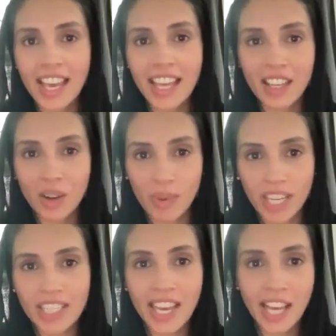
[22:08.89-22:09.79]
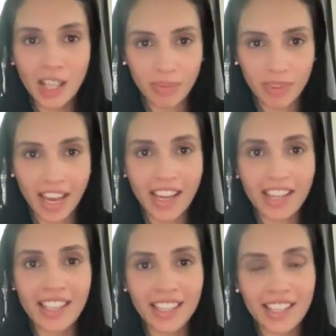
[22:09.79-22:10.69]
And a way to help
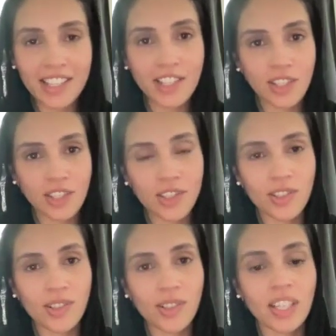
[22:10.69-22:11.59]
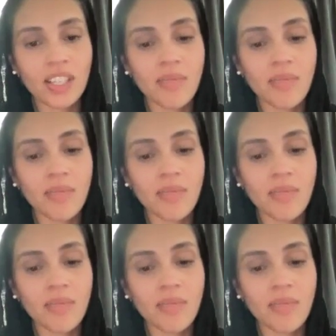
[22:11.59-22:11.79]
that is to